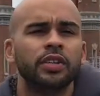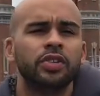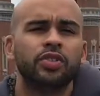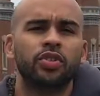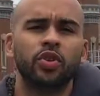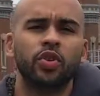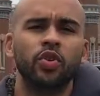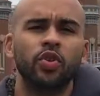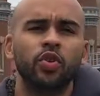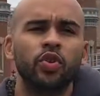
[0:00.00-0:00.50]

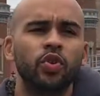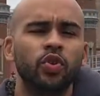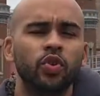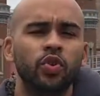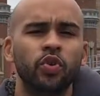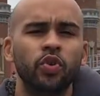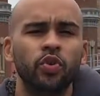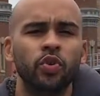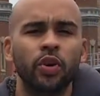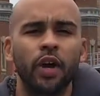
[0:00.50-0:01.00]

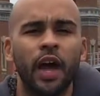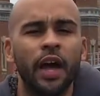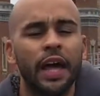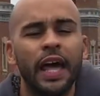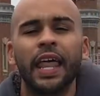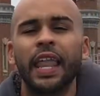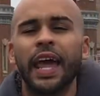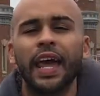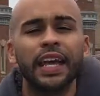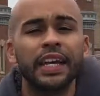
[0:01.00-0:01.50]
to
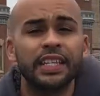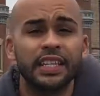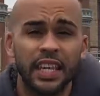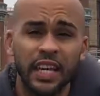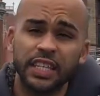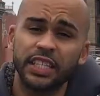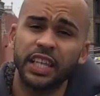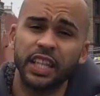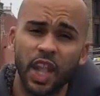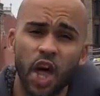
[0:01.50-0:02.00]
like
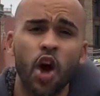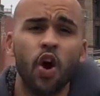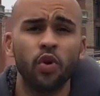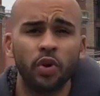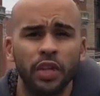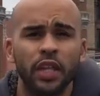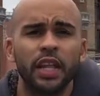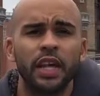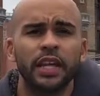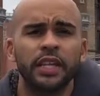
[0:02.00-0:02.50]
it's a long
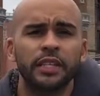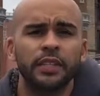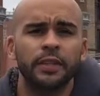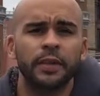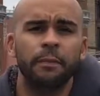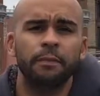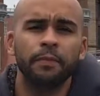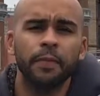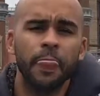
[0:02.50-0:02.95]
list.